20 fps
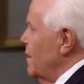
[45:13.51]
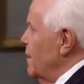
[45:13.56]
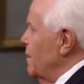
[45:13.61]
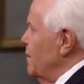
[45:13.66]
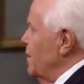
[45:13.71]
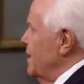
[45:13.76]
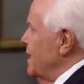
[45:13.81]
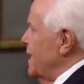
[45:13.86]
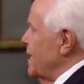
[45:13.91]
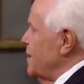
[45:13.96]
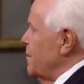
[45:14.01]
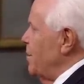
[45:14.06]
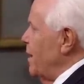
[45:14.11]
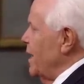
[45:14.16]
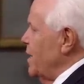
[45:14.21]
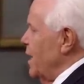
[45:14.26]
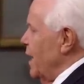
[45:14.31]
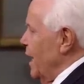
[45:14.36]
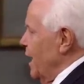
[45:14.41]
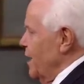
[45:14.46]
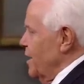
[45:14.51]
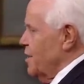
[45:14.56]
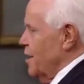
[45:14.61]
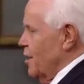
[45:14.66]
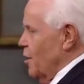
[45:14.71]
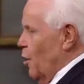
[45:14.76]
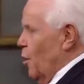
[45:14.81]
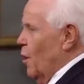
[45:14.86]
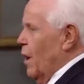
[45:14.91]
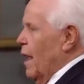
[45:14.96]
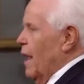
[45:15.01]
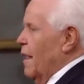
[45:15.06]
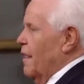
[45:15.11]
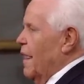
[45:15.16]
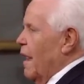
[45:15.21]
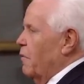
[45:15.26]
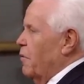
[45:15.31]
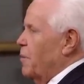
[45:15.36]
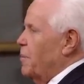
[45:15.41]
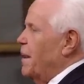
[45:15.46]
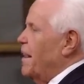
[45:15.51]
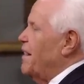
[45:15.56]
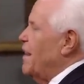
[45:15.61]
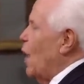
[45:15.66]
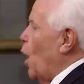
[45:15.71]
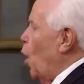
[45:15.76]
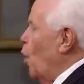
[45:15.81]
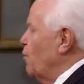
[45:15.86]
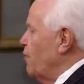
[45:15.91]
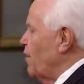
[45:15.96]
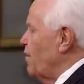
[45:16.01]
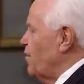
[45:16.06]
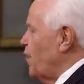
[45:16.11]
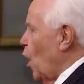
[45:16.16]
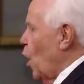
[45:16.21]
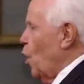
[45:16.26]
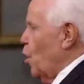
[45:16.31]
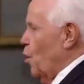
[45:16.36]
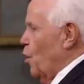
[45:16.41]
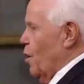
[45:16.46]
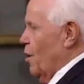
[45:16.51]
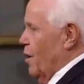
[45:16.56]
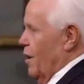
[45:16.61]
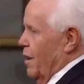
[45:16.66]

would get the blessing. He said, No, that would be the overflow.